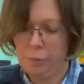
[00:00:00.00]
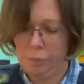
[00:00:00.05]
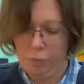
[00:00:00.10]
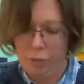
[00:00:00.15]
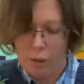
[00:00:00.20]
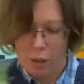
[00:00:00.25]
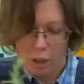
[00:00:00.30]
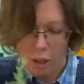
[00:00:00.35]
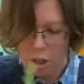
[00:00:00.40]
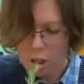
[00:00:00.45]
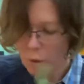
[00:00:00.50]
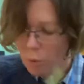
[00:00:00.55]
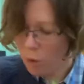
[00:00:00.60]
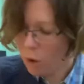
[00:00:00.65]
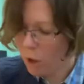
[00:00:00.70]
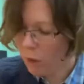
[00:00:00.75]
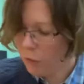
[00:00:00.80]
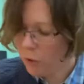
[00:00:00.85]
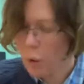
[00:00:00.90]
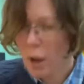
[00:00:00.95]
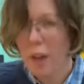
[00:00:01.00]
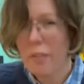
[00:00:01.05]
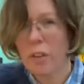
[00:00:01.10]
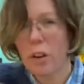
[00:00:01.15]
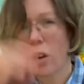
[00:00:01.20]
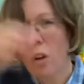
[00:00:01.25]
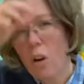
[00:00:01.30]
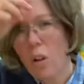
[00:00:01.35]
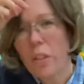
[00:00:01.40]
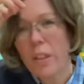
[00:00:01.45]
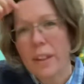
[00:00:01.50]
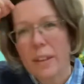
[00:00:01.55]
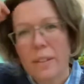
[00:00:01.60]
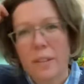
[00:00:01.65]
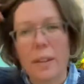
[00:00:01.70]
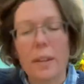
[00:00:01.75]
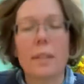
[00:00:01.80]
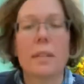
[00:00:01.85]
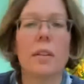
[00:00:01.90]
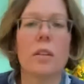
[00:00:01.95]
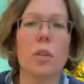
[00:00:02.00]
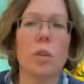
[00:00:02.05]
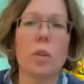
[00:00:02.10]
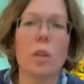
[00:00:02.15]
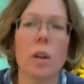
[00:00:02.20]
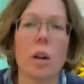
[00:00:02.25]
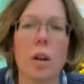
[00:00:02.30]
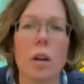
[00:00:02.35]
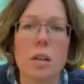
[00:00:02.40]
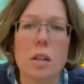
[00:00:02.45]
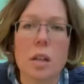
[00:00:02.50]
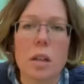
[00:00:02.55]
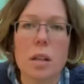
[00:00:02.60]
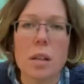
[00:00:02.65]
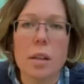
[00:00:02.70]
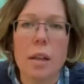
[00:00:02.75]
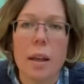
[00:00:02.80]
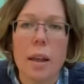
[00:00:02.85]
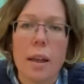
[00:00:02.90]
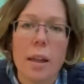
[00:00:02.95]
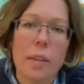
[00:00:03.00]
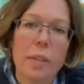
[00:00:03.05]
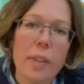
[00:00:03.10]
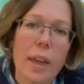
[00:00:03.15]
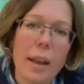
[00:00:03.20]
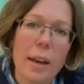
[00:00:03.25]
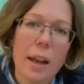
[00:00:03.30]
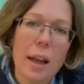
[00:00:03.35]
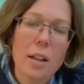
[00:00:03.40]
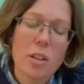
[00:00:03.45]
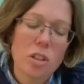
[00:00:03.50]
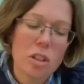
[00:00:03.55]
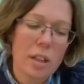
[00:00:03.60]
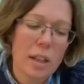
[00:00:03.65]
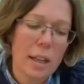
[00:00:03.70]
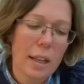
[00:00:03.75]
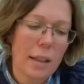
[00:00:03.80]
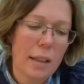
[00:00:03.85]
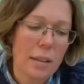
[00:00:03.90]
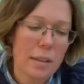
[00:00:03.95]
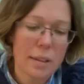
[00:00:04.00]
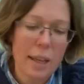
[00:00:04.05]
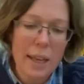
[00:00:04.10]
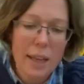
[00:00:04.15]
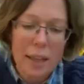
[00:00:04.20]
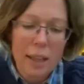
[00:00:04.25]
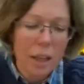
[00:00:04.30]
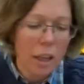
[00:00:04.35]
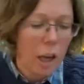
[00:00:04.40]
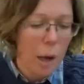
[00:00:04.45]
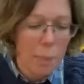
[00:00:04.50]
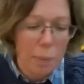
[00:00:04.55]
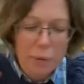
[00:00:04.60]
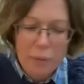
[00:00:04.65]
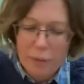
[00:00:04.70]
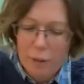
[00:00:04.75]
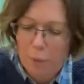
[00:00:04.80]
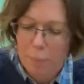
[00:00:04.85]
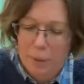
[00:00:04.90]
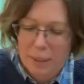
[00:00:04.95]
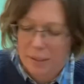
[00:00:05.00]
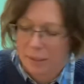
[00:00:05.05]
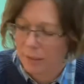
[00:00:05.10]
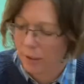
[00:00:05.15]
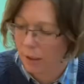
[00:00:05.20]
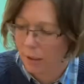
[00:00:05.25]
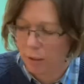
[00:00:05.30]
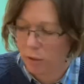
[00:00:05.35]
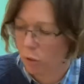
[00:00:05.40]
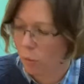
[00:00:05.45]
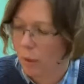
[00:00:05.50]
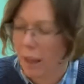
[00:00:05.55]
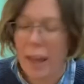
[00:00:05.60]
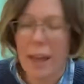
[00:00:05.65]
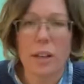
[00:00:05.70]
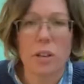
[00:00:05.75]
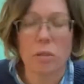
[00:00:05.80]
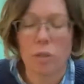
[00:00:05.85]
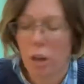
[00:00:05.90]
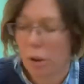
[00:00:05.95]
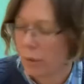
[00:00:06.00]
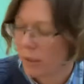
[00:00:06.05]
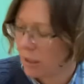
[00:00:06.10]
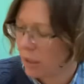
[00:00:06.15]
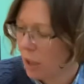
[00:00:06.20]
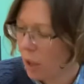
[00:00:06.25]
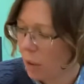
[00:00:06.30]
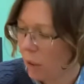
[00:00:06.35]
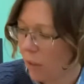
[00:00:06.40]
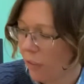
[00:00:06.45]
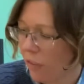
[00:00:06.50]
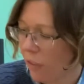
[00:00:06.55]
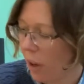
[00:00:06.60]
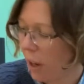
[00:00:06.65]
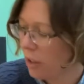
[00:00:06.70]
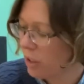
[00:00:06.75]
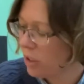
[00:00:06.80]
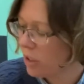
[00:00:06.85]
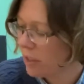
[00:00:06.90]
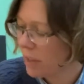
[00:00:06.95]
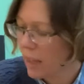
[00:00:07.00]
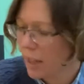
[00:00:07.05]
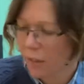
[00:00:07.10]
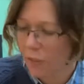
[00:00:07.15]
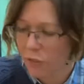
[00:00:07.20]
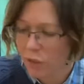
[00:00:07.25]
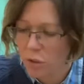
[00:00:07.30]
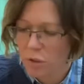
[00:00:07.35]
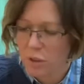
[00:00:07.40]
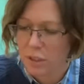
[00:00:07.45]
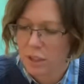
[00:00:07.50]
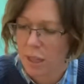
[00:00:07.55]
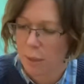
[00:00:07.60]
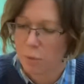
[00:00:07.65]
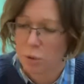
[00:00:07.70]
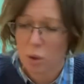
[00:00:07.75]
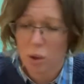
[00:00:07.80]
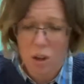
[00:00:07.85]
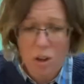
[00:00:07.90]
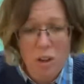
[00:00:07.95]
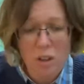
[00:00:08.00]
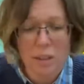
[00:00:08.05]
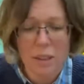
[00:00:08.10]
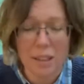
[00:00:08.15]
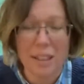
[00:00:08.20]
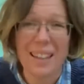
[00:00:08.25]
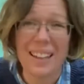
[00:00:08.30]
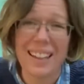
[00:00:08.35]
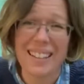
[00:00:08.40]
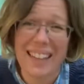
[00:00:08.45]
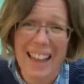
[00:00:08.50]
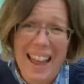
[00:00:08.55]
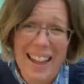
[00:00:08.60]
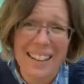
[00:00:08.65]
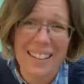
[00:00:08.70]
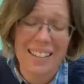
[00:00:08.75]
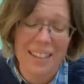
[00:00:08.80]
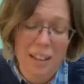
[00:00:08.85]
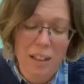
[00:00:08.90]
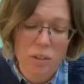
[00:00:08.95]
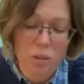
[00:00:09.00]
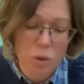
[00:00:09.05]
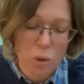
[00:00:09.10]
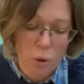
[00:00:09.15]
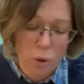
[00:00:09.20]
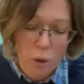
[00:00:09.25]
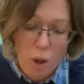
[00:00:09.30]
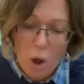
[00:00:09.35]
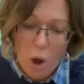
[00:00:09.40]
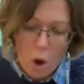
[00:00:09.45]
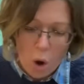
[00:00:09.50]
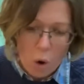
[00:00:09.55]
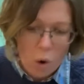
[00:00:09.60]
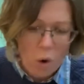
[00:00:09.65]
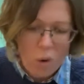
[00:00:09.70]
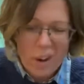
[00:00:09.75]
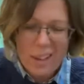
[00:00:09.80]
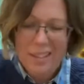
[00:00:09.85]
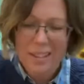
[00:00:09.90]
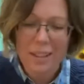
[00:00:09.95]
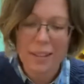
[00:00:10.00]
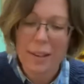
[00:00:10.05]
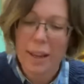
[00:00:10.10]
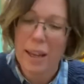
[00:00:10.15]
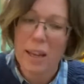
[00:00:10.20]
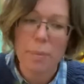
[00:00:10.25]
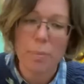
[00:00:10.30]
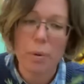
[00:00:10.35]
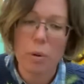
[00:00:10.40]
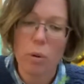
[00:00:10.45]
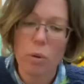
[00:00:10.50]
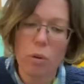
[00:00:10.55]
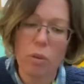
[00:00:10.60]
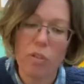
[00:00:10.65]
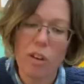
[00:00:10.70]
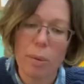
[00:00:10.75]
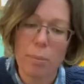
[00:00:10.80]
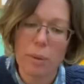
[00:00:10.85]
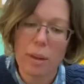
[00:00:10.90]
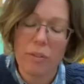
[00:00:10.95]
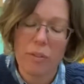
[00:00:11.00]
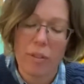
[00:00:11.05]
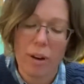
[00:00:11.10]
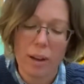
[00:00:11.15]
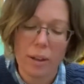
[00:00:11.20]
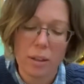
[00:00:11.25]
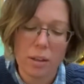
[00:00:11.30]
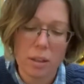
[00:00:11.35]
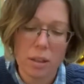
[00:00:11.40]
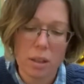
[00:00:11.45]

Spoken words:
You know what, if you haven't got these things in your garden, then actually taking a couple of little pieces like this from the hedgerow is totally fine. Just take a few snips, you hardly need anything at all, or ask a neighbour or a family friend,